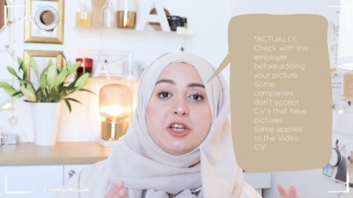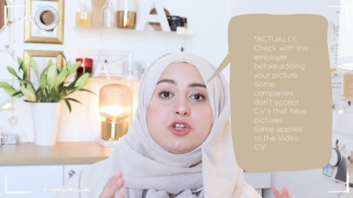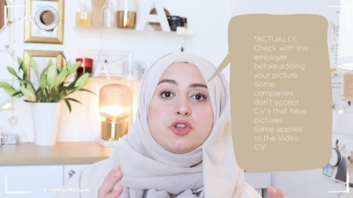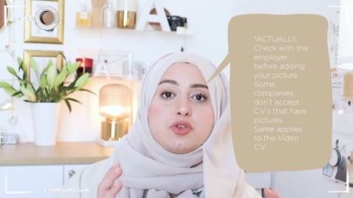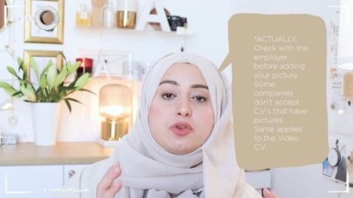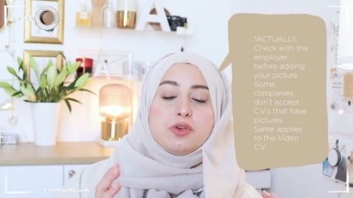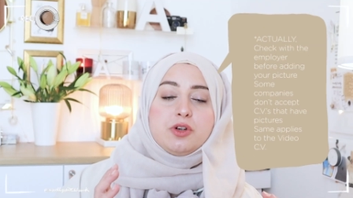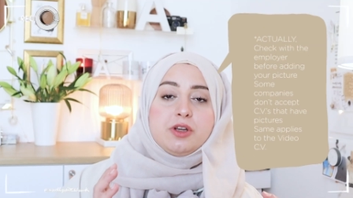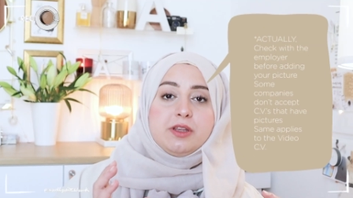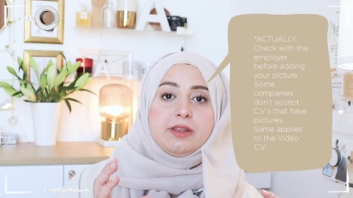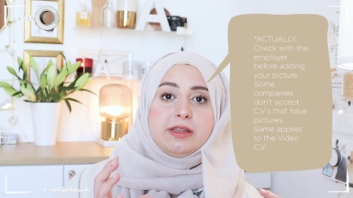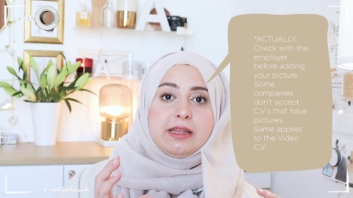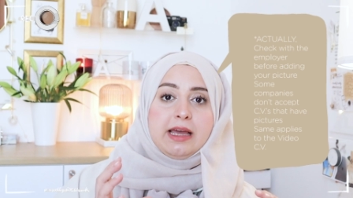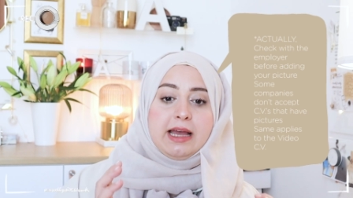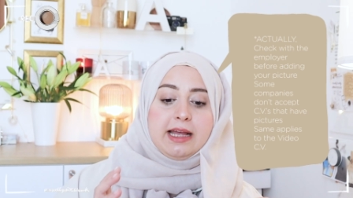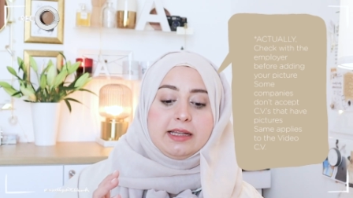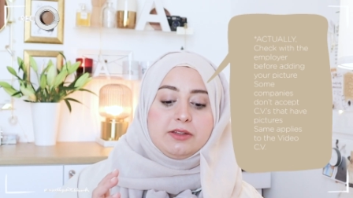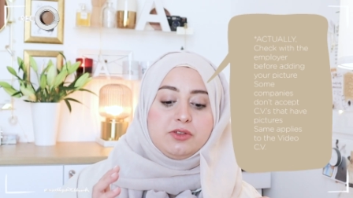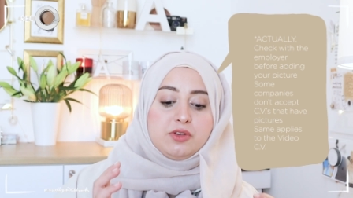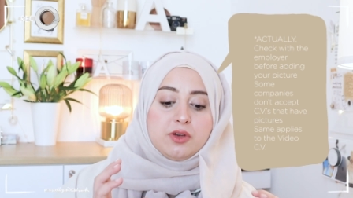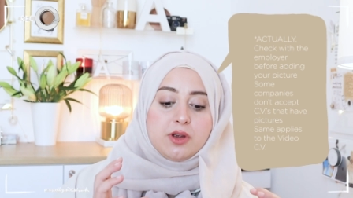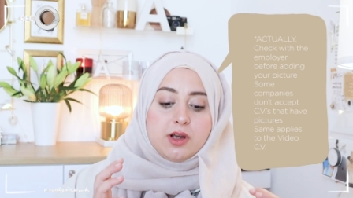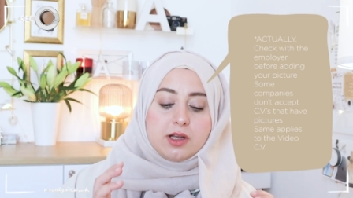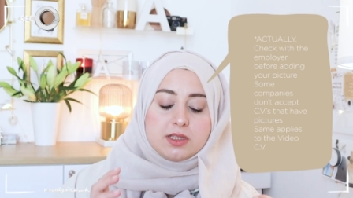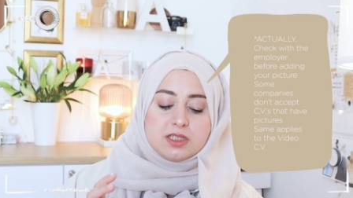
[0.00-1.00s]
sure
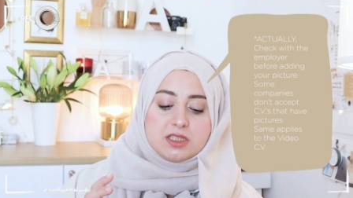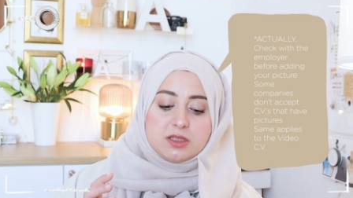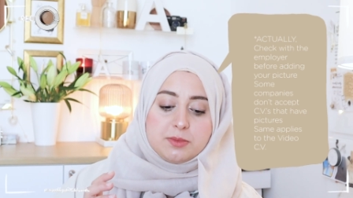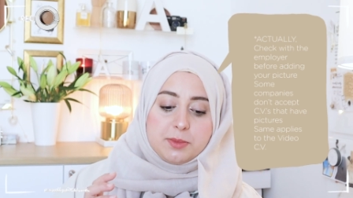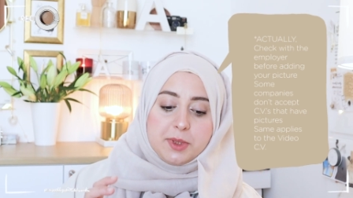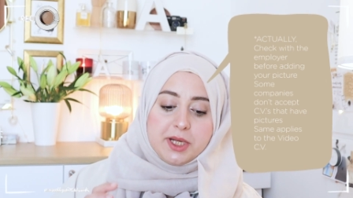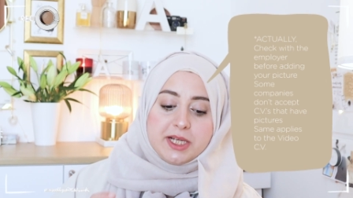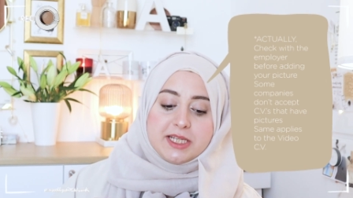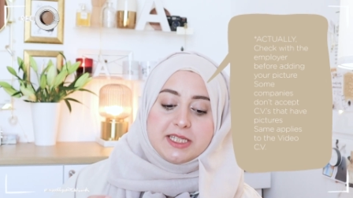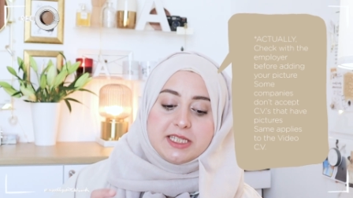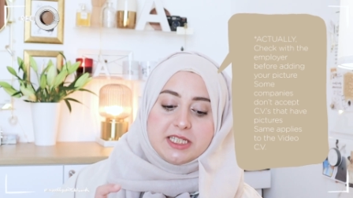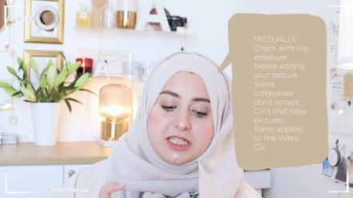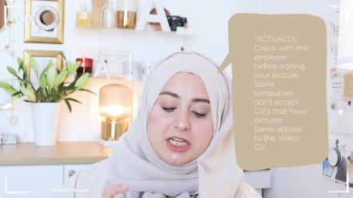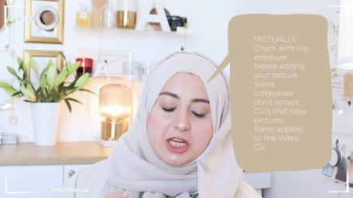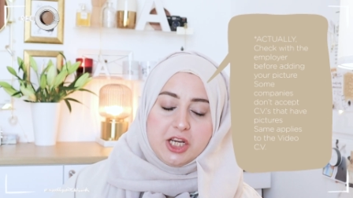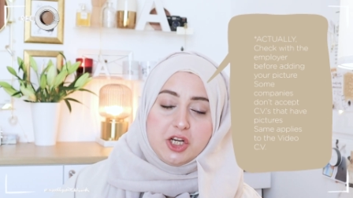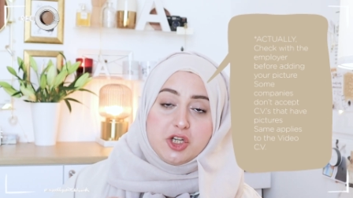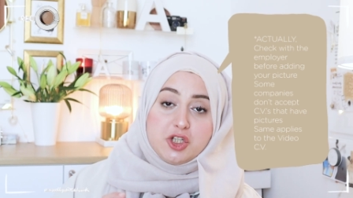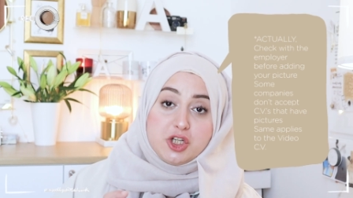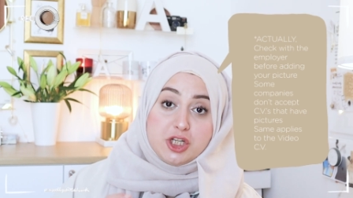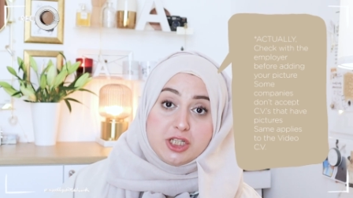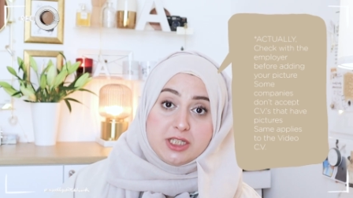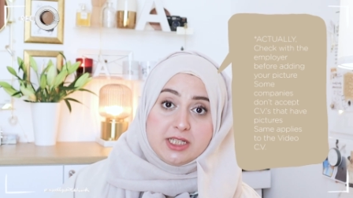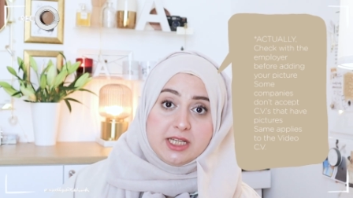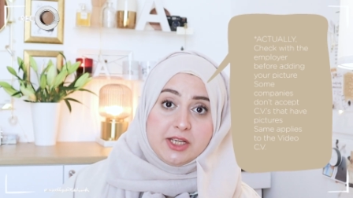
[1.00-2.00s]
that you customize
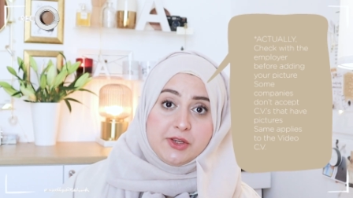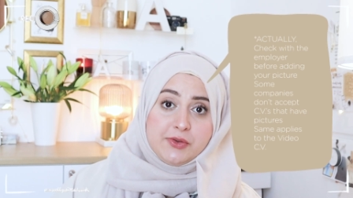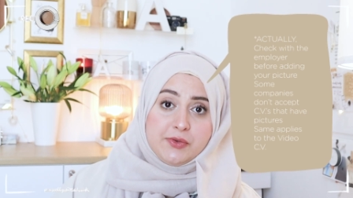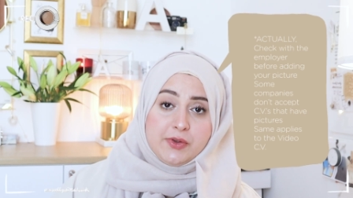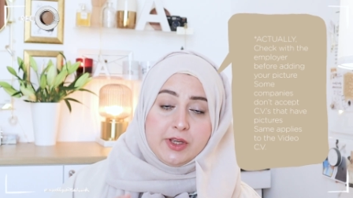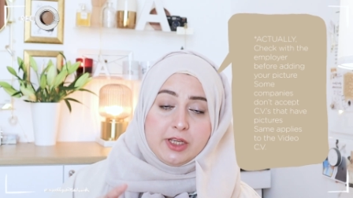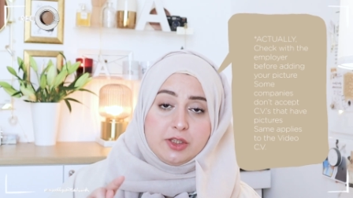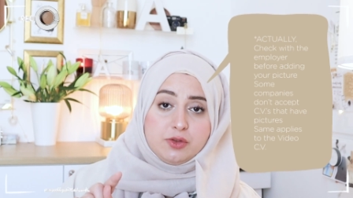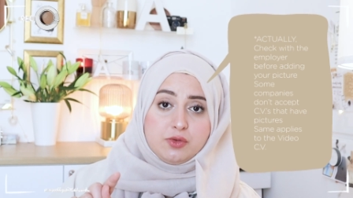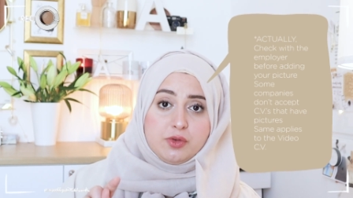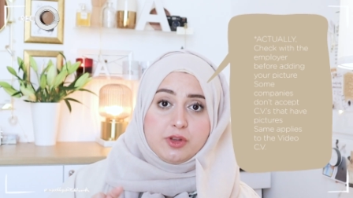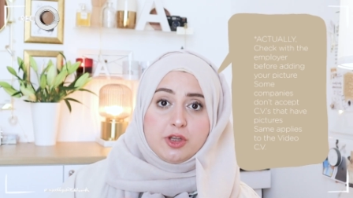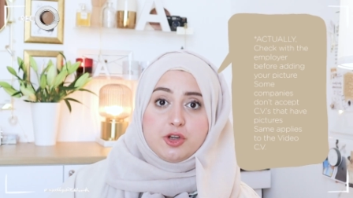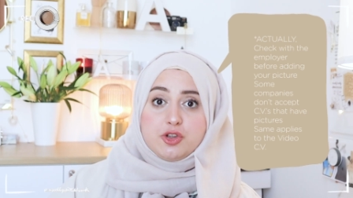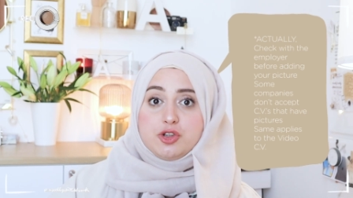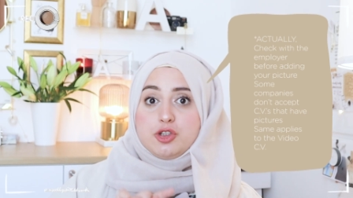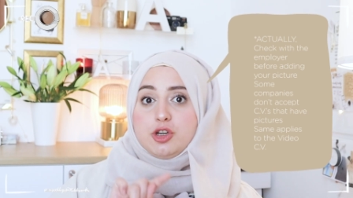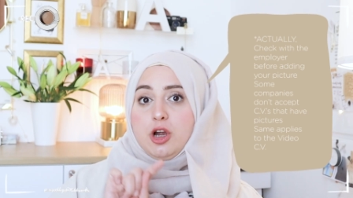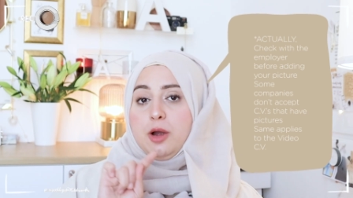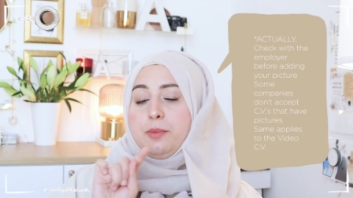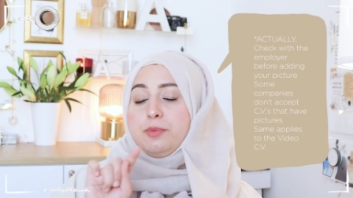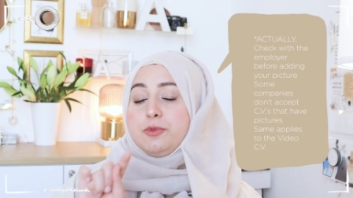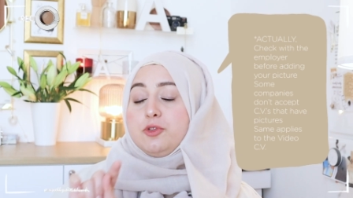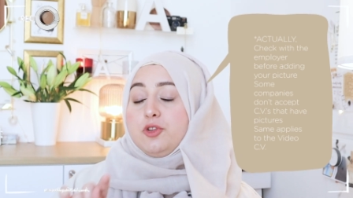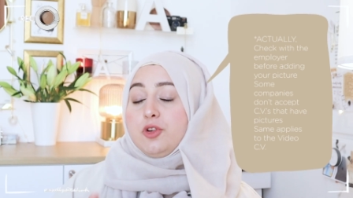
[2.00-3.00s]
each CV to the
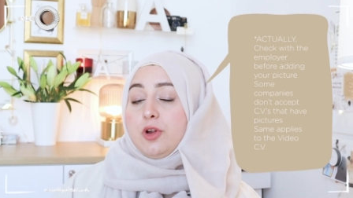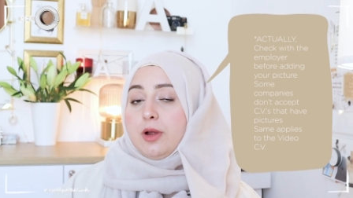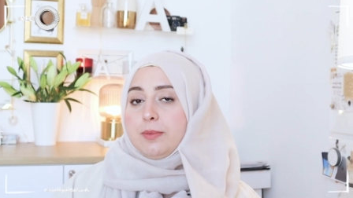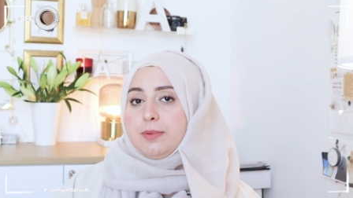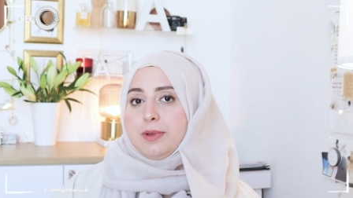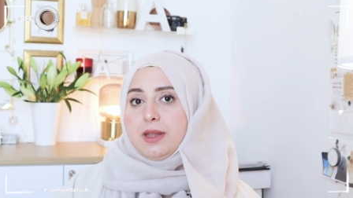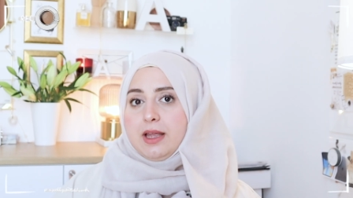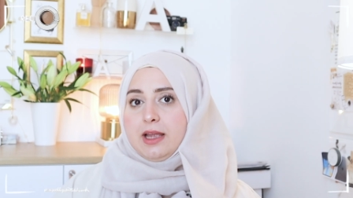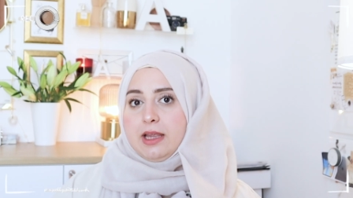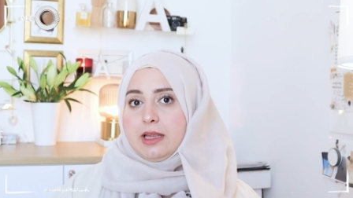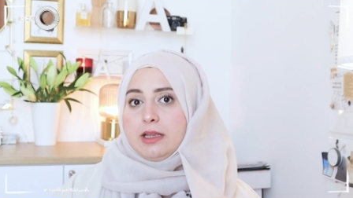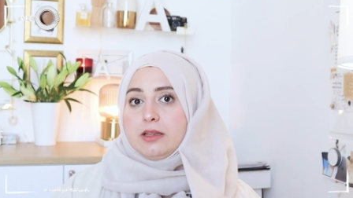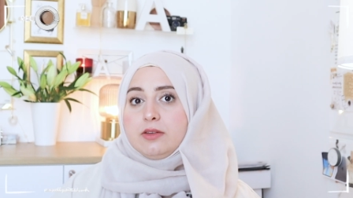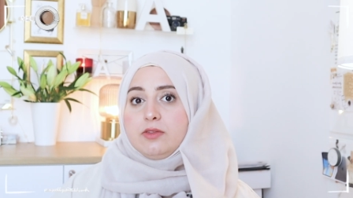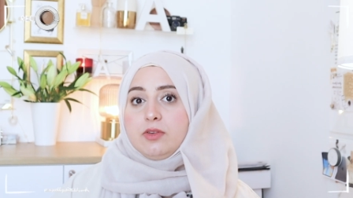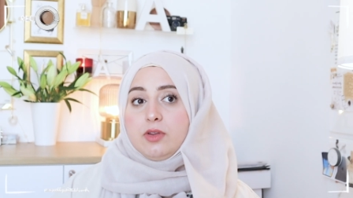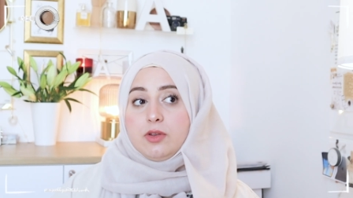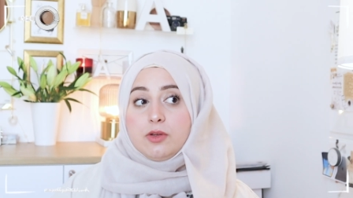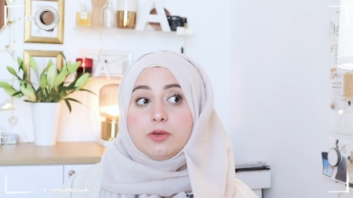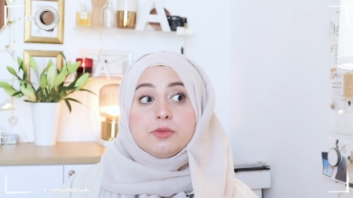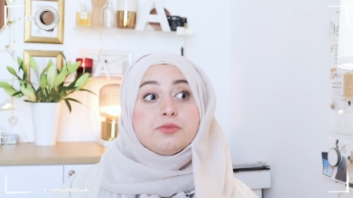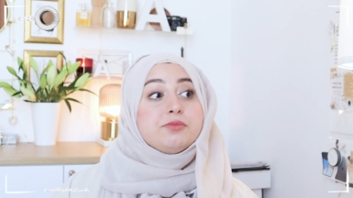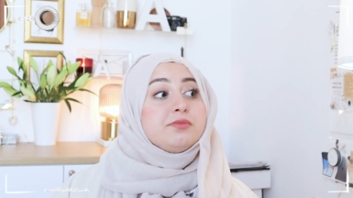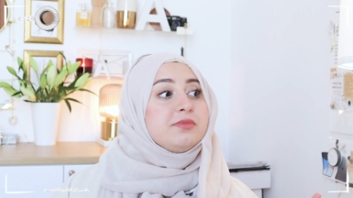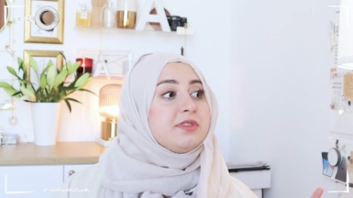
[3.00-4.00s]
job you're applying
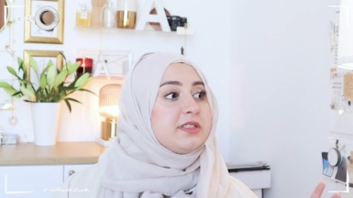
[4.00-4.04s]
to,